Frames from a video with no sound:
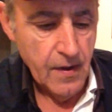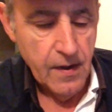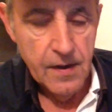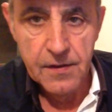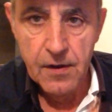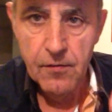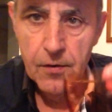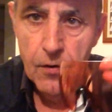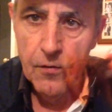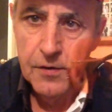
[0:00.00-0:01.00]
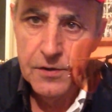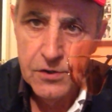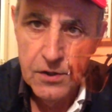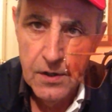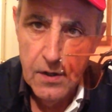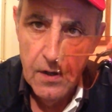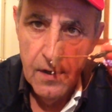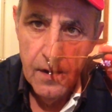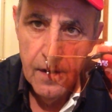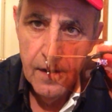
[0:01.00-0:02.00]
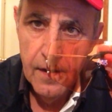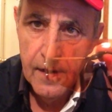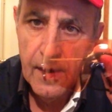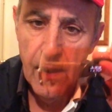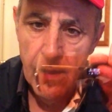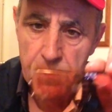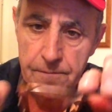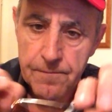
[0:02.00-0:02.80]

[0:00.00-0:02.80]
and they're an orangey colour.